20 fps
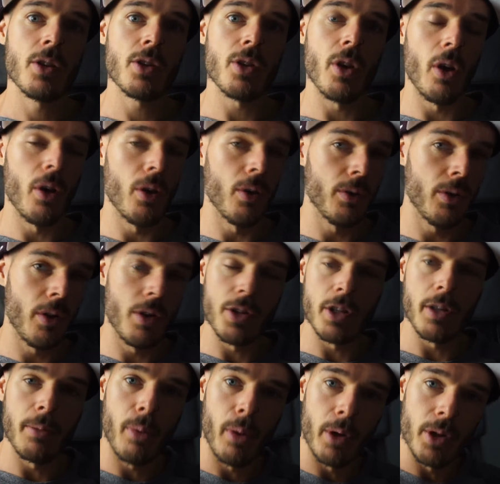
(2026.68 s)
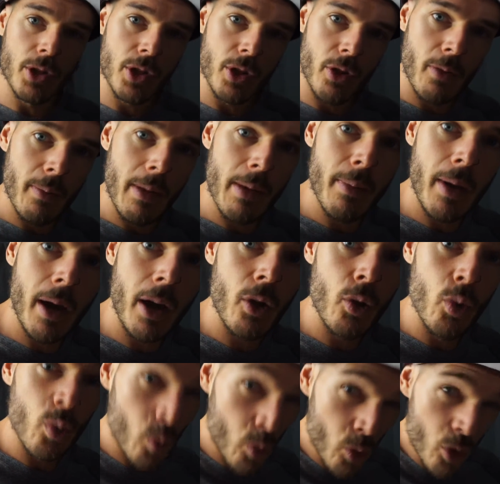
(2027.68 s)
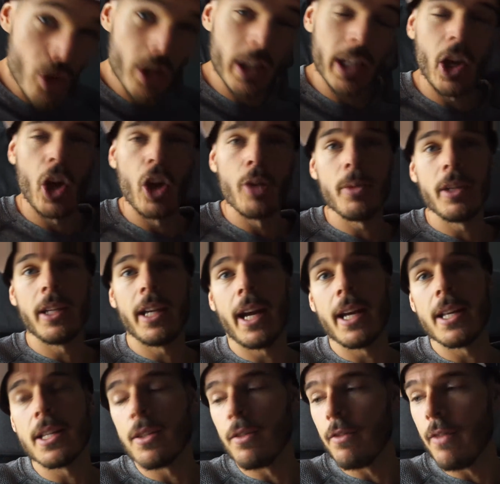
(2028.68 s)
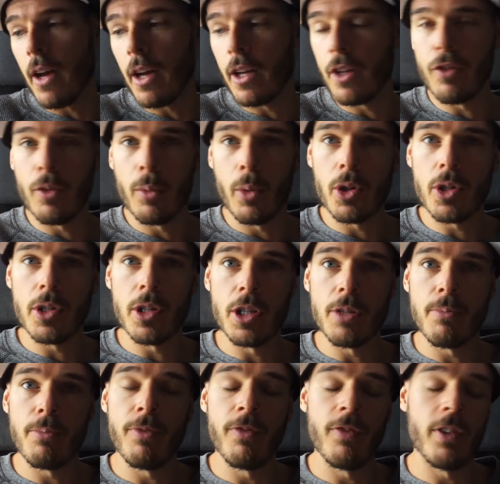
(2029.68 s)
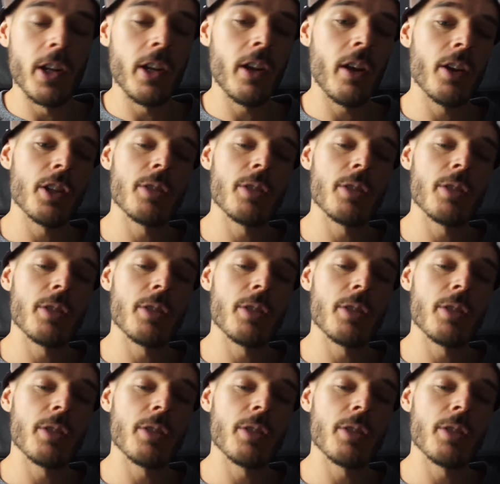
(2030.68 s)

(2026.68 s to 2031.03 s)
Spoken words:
So those are the points to remember. Really hope you gained some value from watching this video.